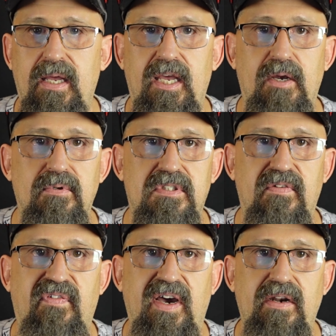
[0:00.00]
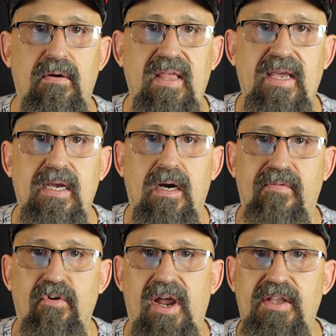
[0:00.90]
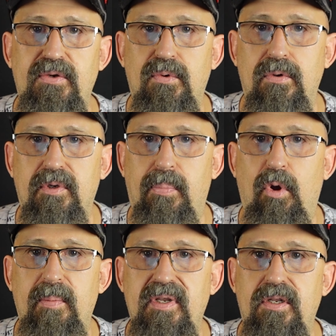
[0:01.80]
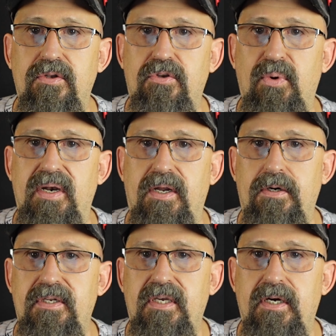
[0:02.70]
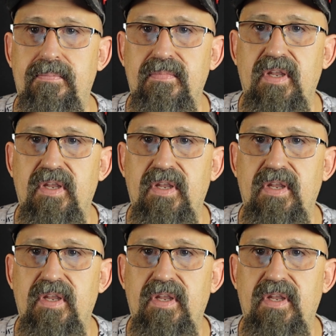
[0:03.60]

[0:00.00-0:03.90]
It was the final leg of her annual deployment to Antarctica